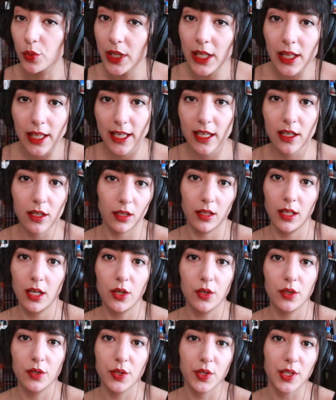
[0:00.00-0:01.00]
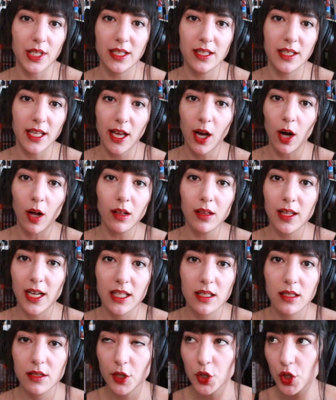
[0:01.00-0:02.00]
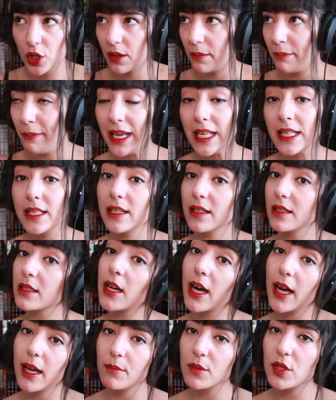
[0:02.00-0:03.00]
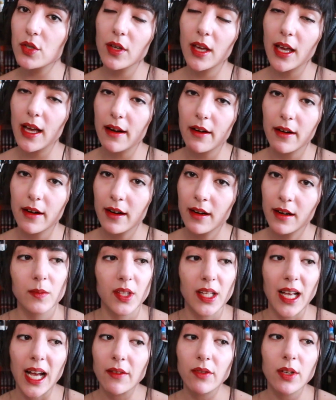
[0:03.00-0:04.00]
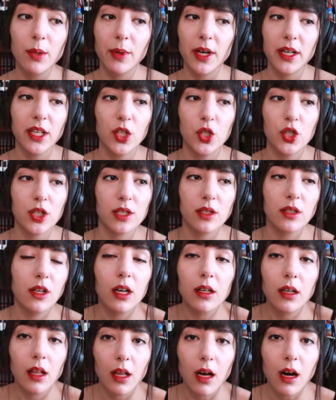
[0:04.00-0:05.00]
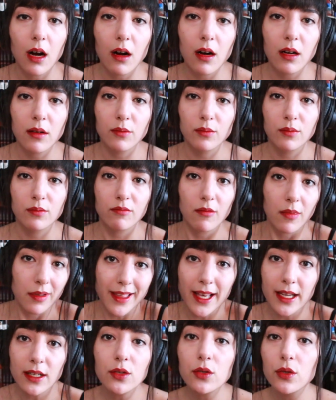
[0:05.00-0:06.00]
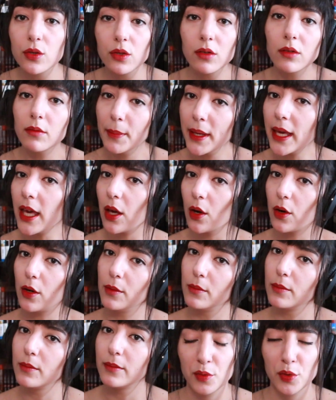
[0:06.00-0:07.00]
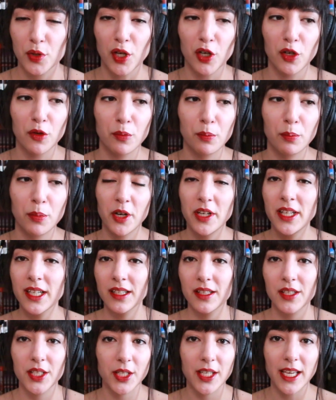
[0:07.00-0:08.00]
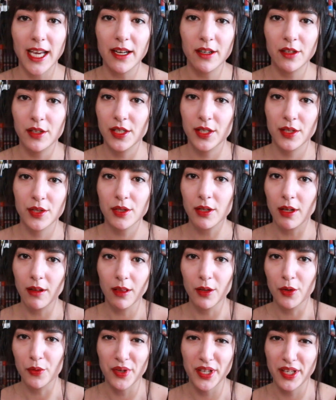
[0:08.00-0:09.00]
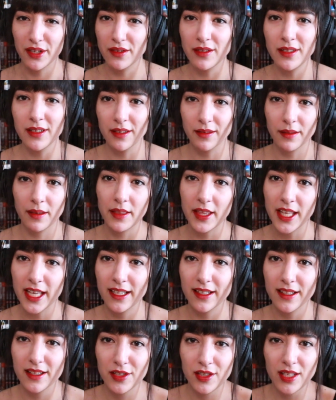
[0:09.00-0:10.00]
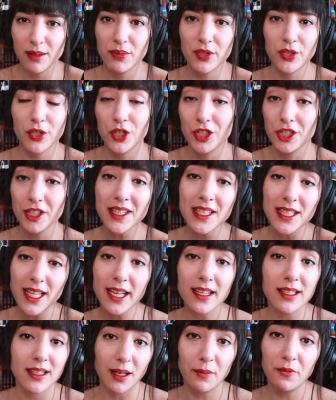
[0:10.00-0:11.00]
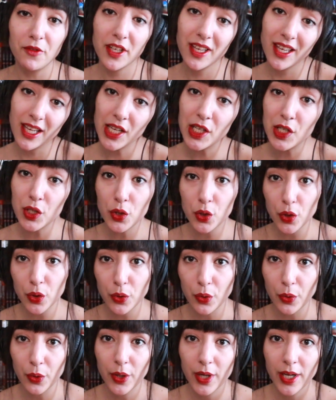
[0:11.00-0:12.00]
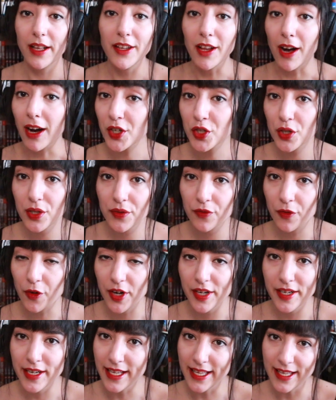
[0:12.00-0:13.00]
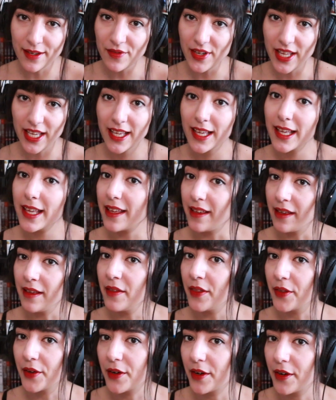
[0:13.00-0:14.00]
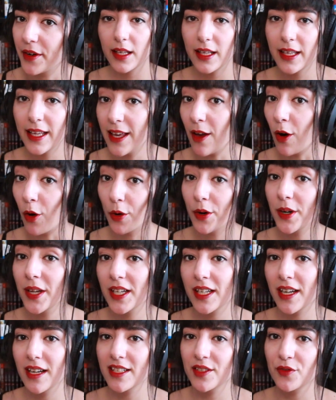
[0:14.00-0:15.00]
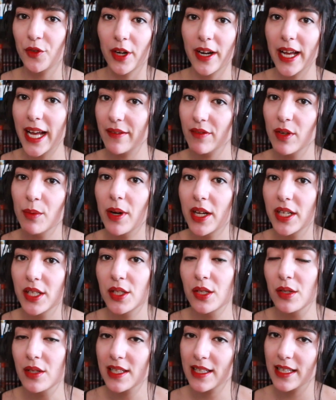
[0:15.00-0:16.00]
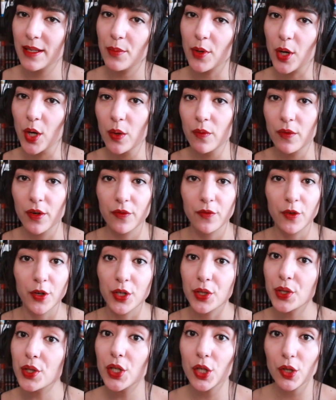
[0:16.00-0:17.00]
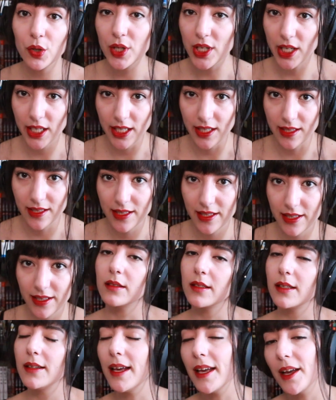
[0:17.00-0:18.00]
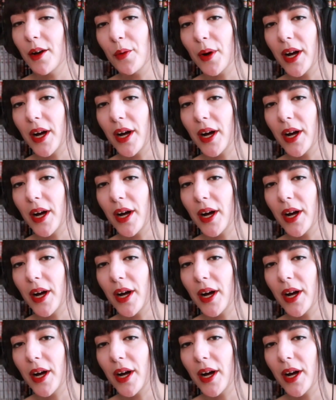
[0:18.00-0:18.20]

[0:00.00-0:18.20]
really close and they all had such an amazing time together. Everybody just got along thanks to Mikio. So putting together this whole reunion thing seems just like something he'd do. And not just for an evening either. He organized for everybody to sleep over for 2 nights. The day